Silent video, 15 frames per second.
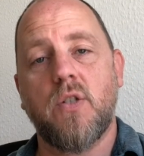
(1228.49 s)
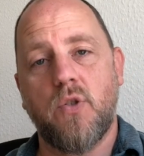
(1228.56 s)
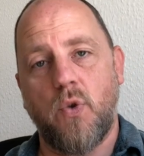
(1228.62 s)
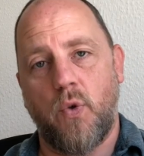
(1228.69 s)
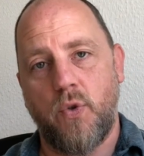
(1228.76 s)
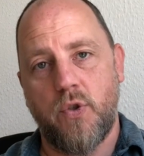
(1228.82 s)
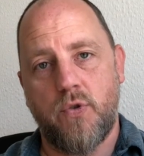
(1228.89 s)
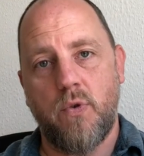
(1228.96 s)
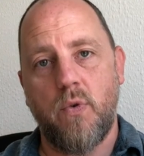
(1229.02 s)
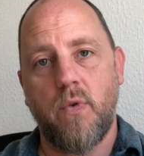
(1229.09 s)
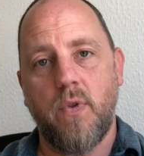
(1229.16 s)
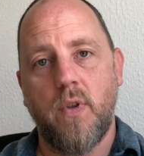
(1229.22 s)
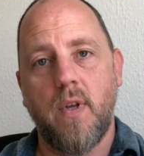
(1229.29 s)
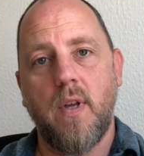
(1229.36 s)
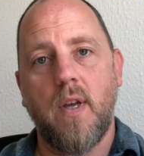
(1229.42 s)
told the
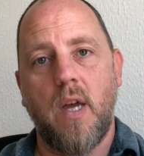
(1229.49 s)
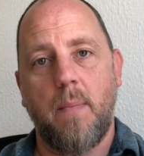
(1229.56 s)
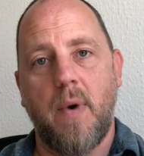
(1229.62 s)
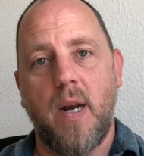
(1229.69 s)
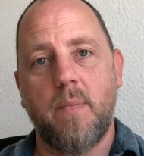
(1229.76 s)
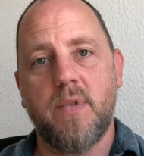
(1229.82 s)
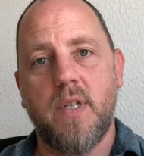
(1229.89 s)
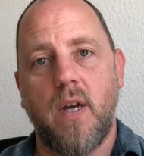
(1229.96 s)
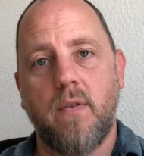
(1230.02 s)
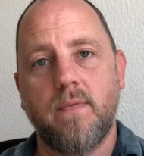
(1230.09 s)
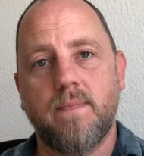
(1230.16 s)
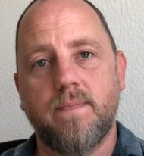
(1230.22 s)
truth about himself.